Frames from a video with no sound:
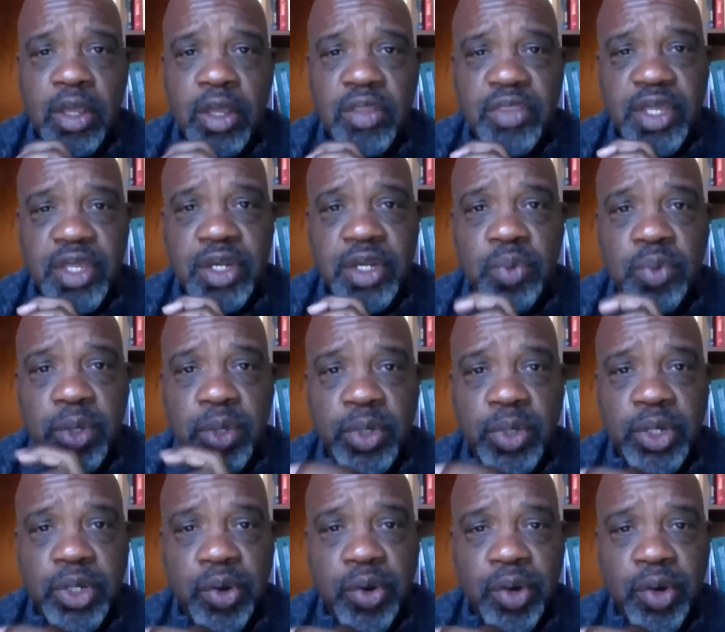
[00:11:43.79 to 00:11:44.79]
Then we would
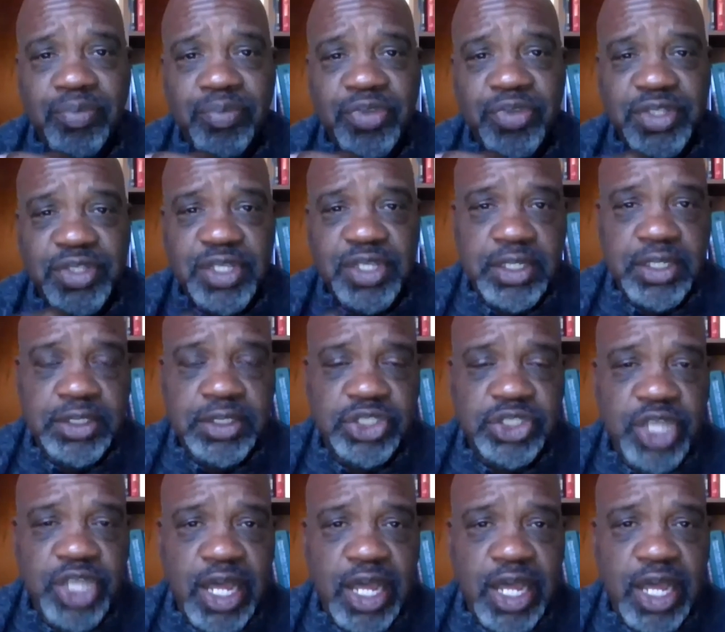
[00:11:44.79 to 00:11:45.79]
go up to Teen
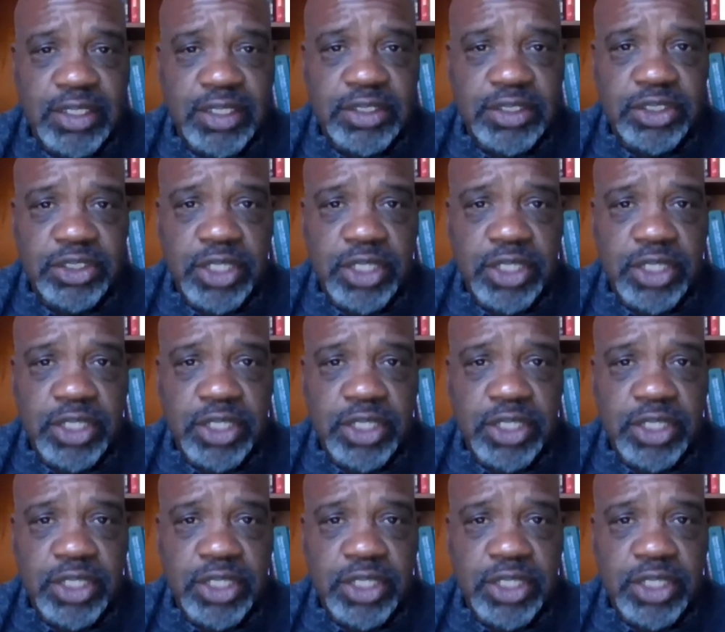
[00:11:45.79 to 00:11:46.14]
Challenge